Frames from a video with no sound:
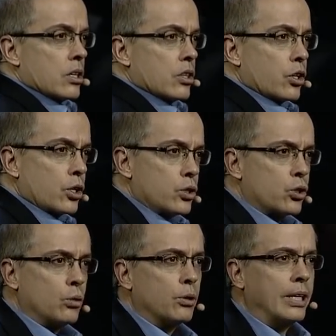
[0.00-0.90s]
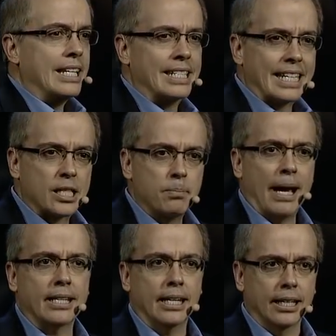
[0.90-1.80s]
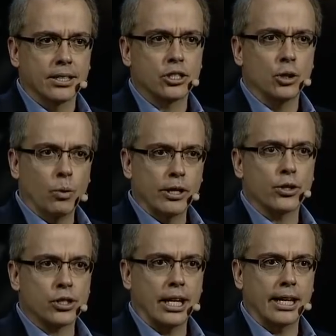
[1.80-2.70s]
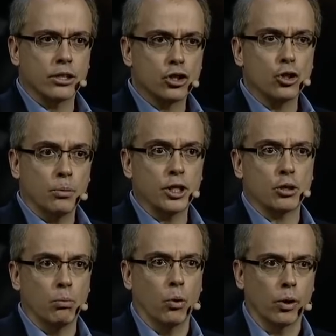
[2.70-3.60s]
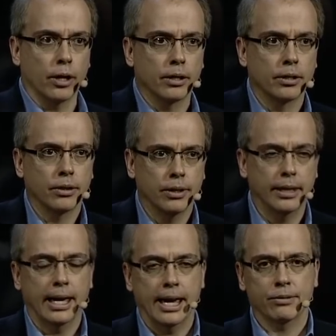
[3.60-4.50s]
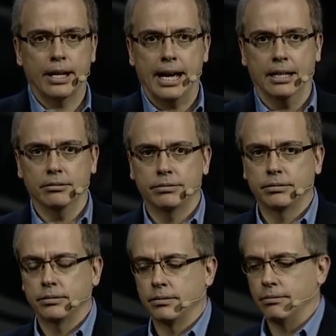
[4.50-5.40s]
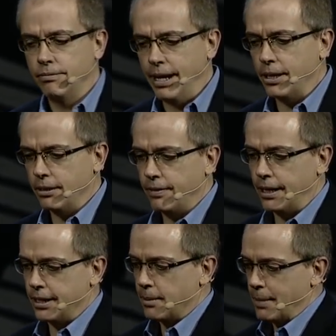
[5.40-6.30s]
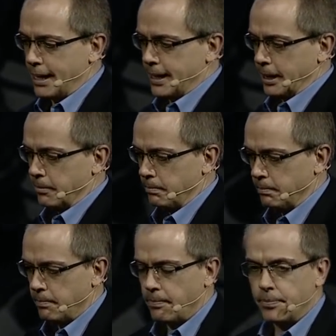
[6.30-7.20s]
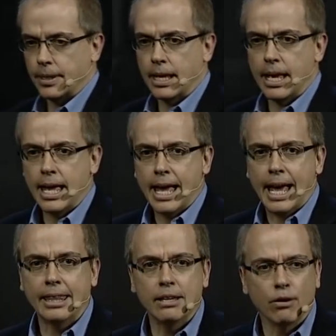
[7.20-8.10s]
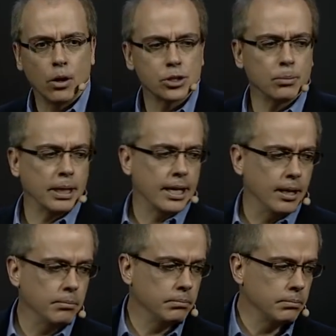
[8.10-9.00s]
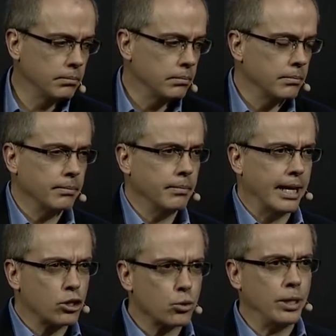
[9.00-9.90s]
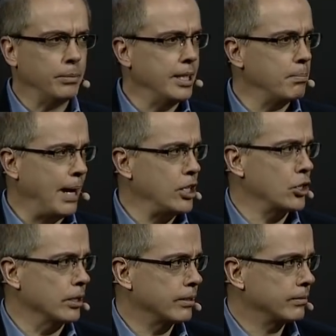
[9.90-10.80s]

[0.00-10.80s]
The consumer is expecting us to understand so much more than they ever have. Very, very demanding. And they've also become extremely impatient.